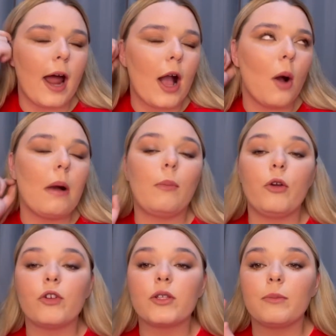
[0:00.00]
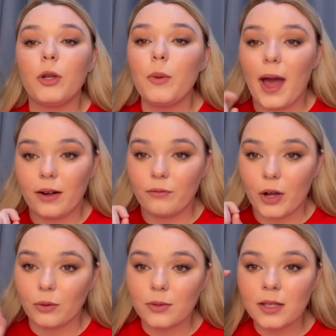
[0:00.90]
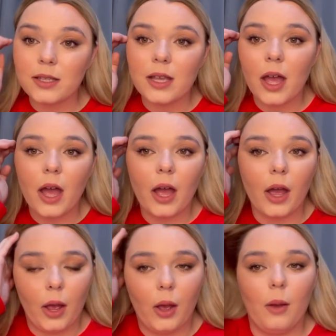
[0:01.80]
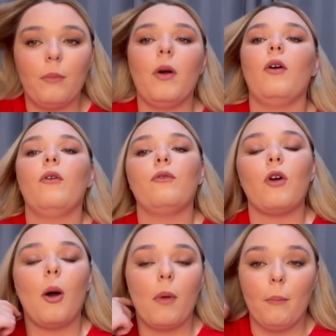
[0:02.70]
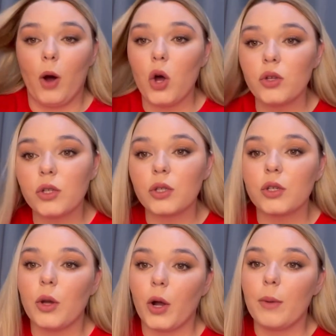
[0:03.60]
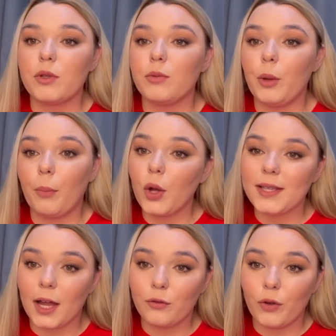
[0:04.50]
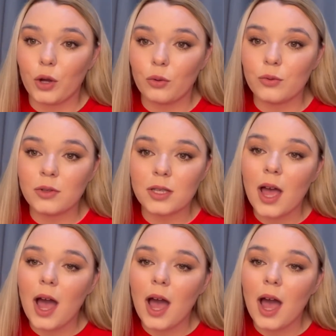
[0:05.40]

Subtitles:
I got my boyfriend some new headphones from Boss. So I got him some new Boss headphones.